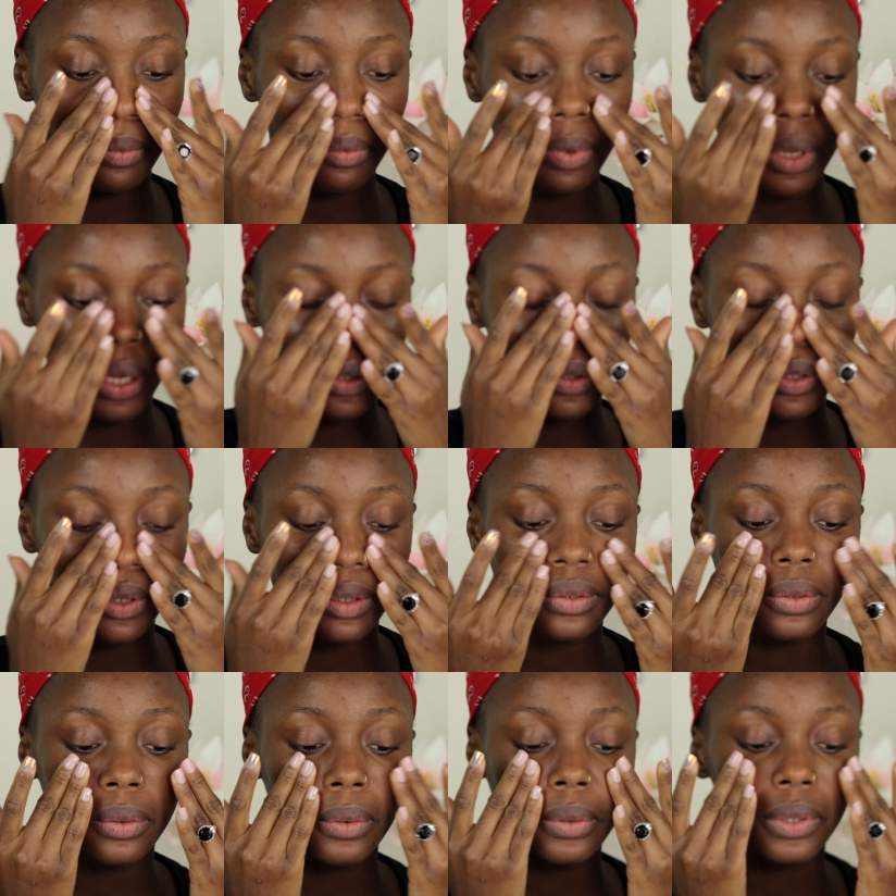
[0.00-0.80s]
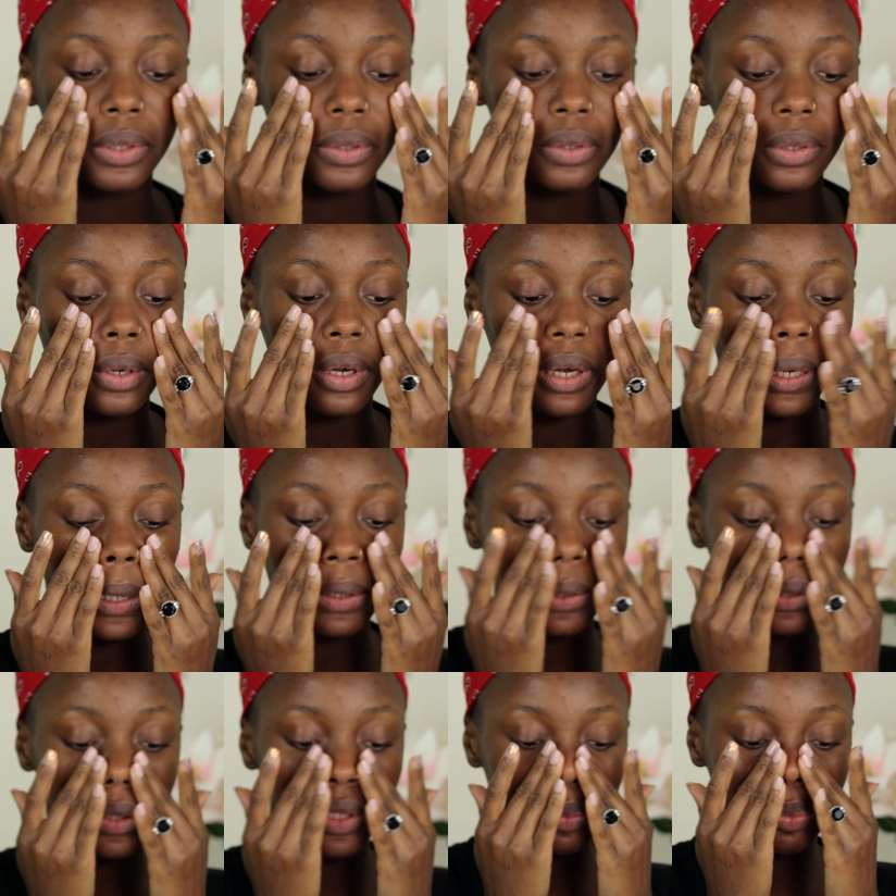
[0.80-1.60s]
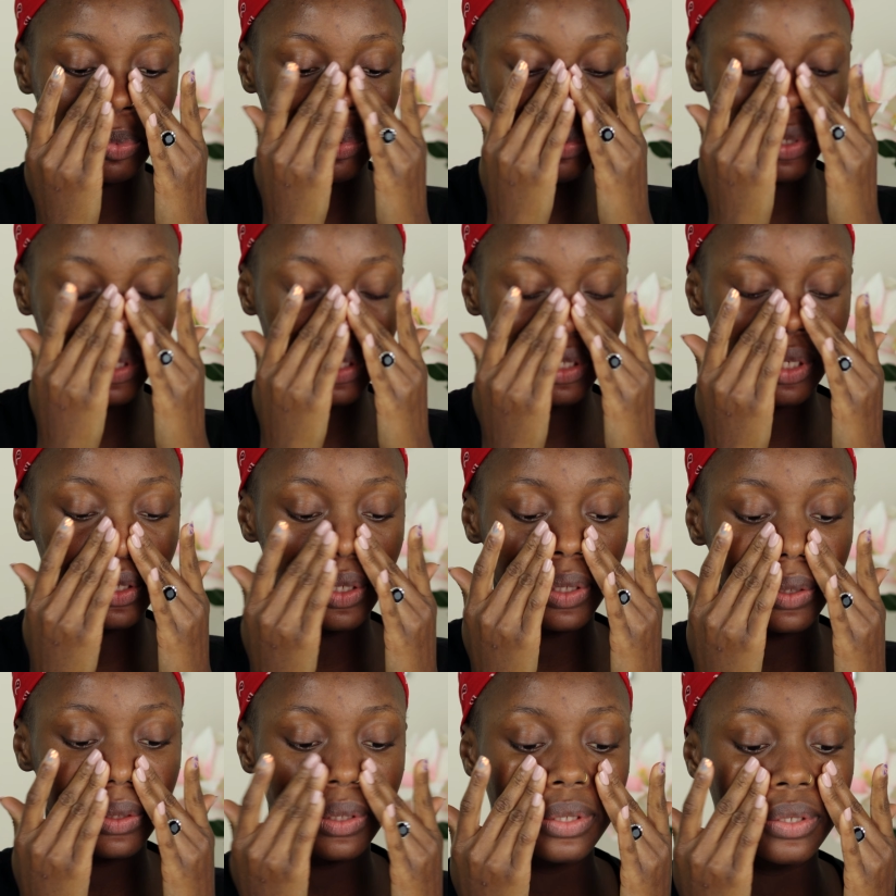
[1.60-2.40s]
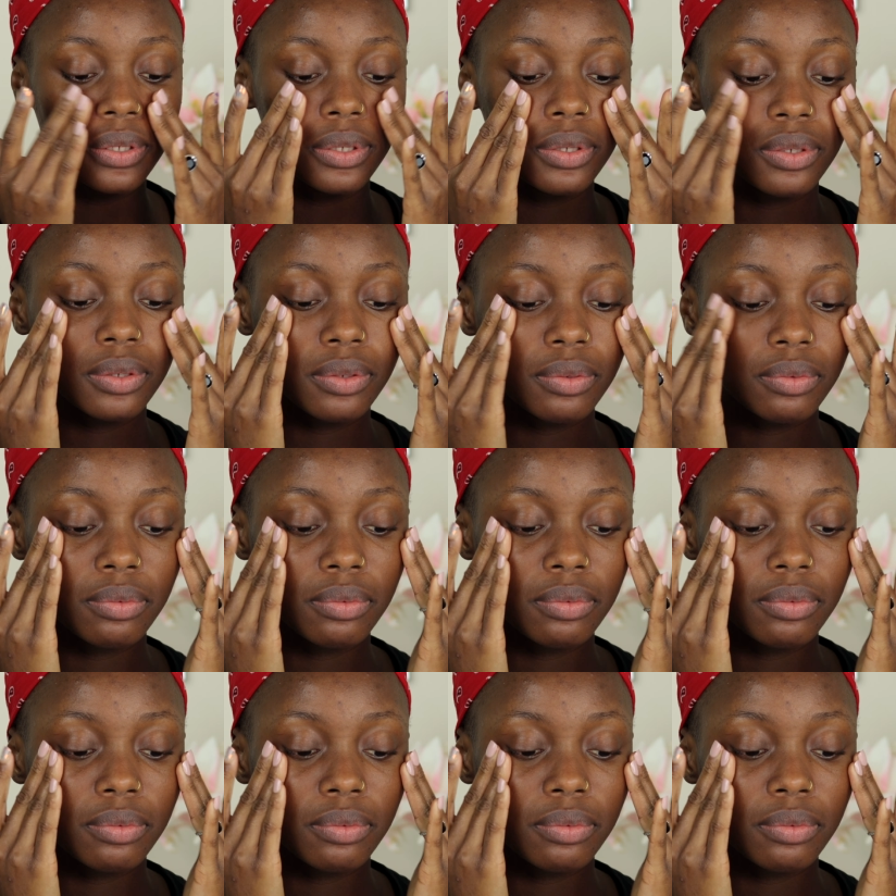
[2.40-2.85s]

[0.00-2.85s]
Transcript: we are just going as the spirit leads.